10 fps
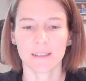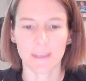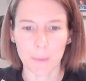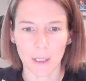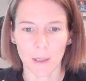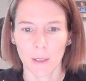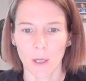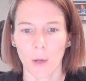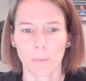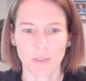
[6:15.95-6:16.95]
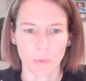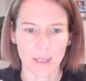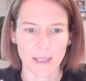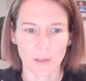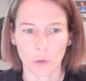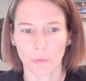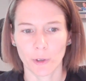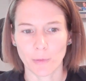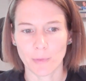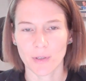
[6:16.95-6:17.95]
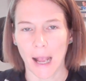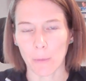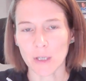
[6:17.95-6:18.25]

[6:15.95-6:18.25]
similar between groups,